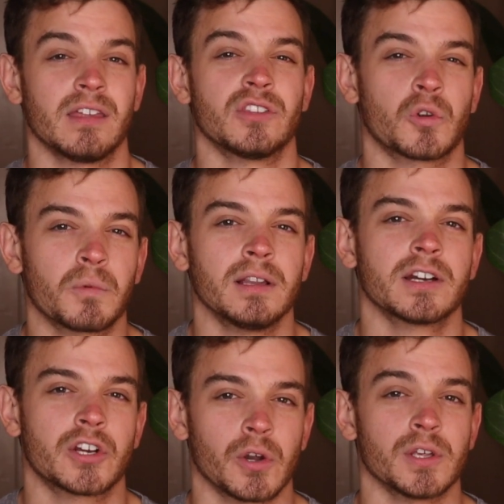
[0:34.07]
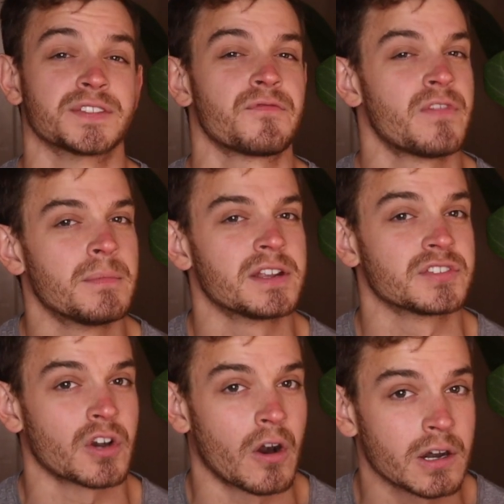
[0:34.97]
and the Guerrilla Girls
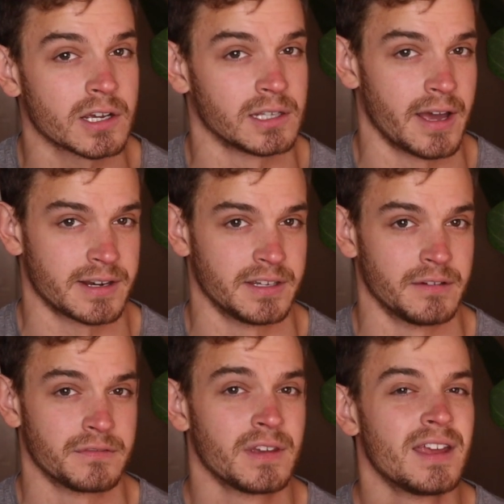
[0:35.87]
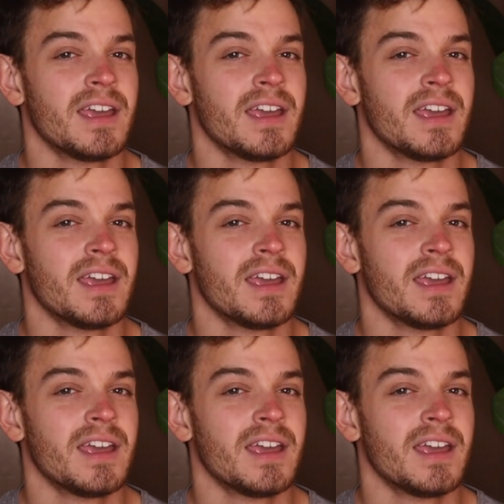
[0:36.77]
Feminist Art Collective,